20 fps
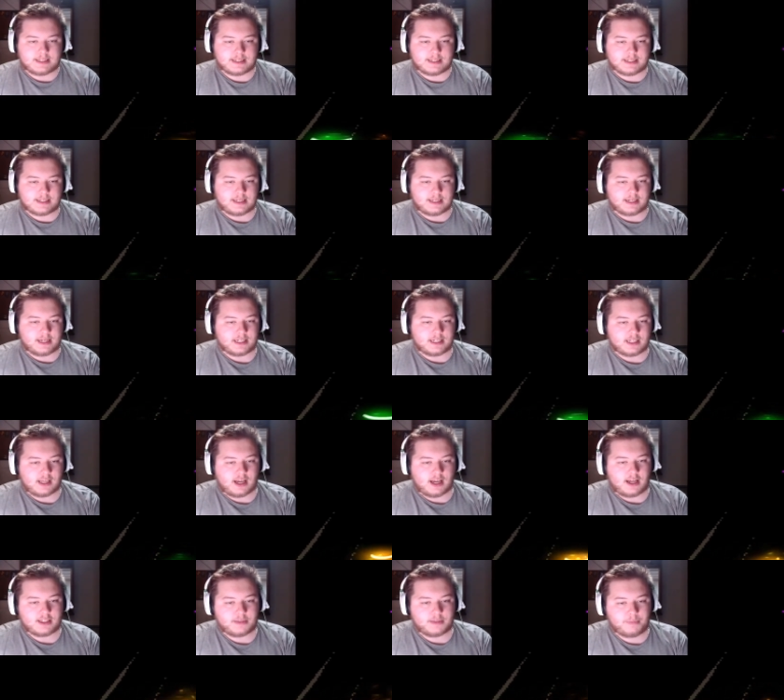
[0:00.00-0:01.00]
I guess,
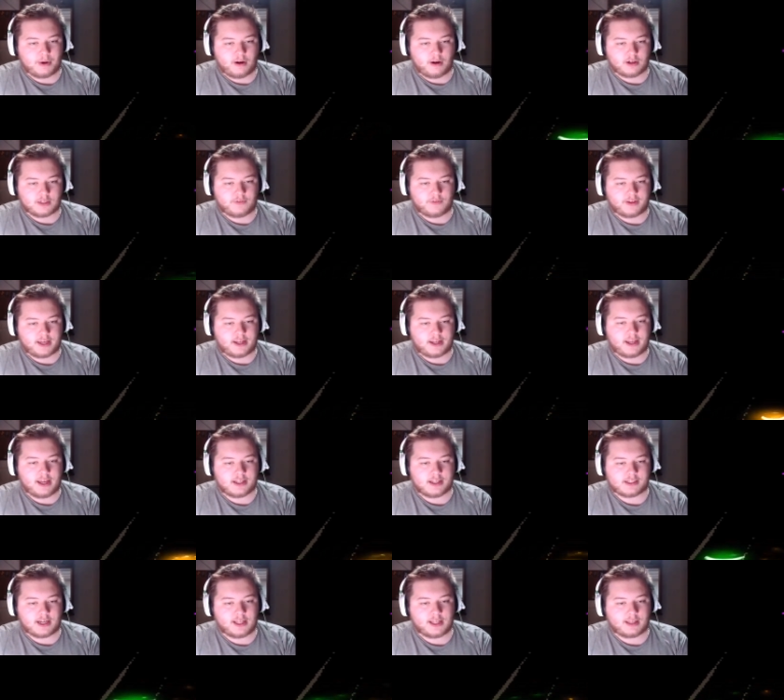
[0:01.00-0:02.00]
I suppose if we get hit,
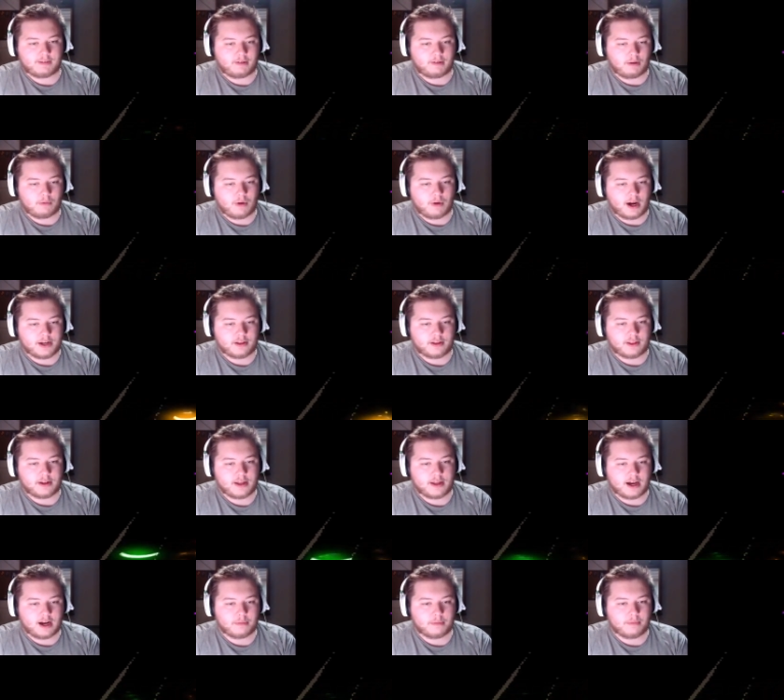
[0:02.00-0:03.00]
it's kind of like we to the
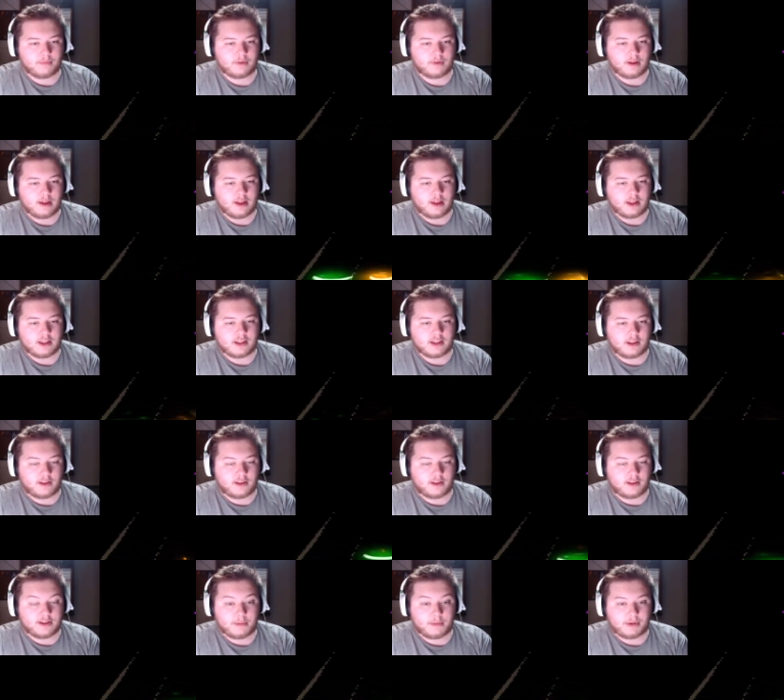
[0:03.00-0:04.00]
entire, the
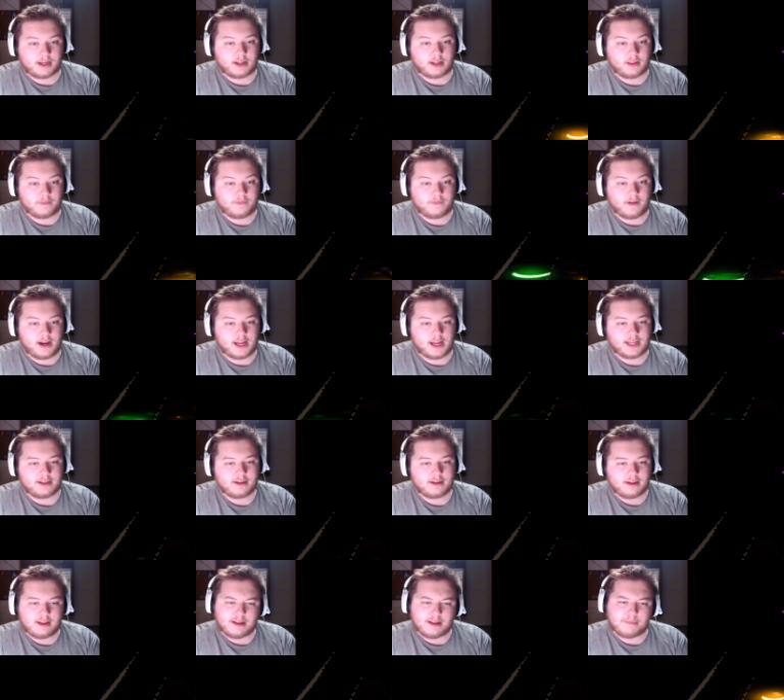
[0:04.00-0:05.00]
entire beginning of the fight,
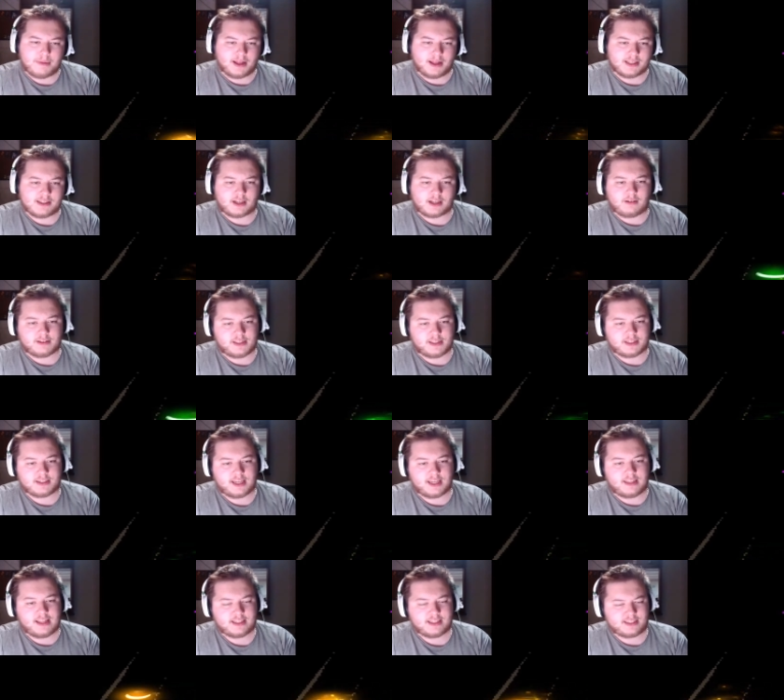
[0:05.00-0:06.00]
but it's not quite the same.
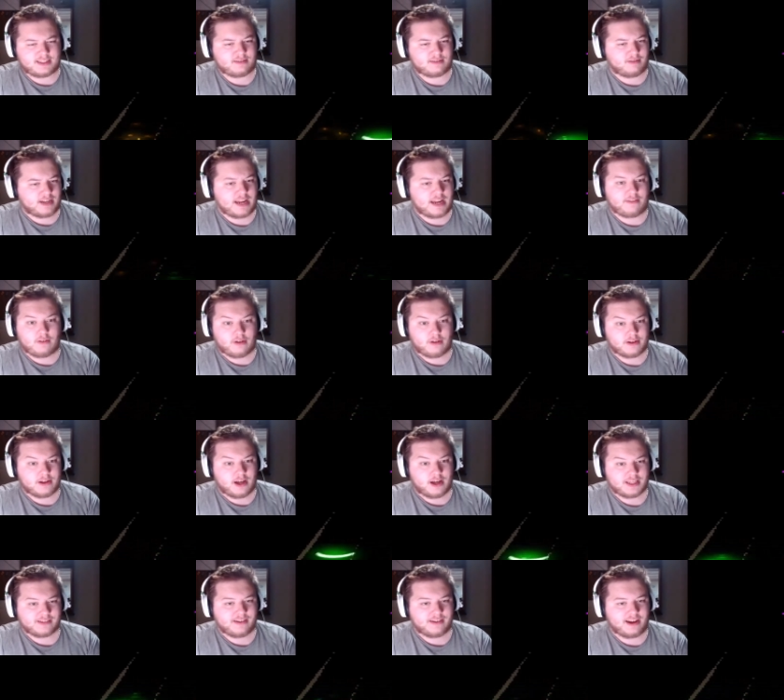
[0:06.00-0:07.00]
That's what everyone
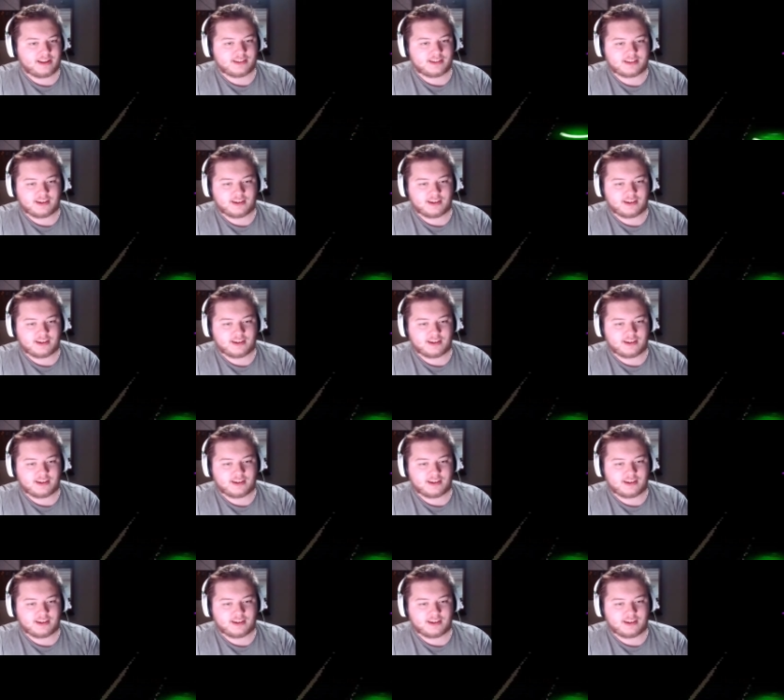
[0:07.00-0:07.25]
does, right? So